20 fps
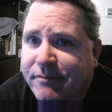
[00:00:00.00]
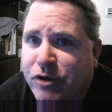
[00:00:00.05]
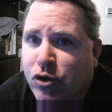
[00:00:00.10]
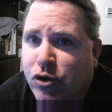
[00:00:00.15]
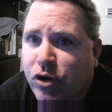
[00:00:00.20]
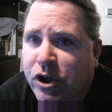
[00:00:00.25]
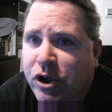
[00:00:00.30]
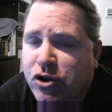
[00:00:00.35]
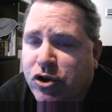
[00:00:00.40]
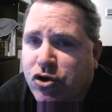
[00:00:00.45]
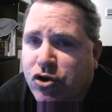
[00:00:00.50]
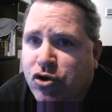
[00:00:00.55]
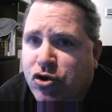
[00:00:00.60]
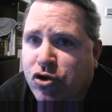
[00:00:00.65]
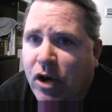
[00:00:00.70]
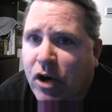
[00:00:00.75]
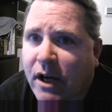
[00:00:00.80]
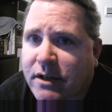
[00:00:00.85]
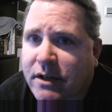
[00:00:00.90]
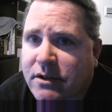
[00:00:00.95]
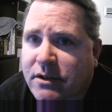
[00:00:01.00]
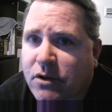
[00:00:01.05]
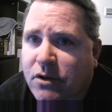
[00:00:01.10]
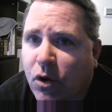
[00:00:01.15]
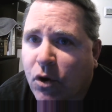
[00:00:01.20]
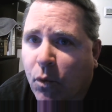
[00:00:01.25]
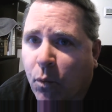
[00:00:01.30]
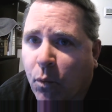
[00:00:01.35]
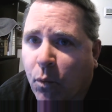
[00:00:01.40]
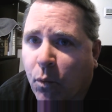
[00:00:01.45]
You can trust
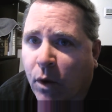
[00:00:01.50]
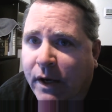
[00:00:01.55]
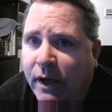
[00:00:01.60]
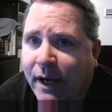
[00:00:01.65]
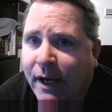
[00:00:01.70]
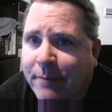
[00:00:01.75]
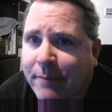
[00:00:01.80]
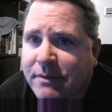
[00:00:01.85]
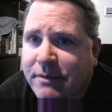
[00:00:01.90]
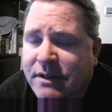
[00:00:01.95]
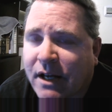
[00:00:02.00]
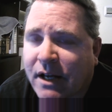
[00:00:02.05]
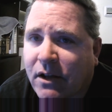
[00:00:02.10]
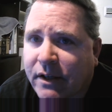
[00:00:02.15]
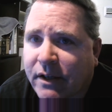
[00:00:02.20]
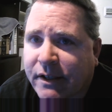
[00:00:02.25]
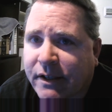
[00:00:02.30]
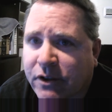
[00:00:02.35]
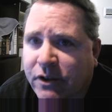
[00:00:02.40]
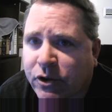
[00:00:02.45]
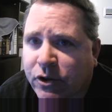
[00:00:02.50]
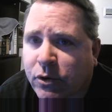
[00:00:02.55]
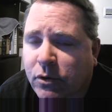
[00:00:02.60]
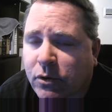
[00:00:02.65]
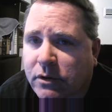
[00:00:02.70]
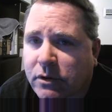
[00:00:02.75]
what I'm telling you.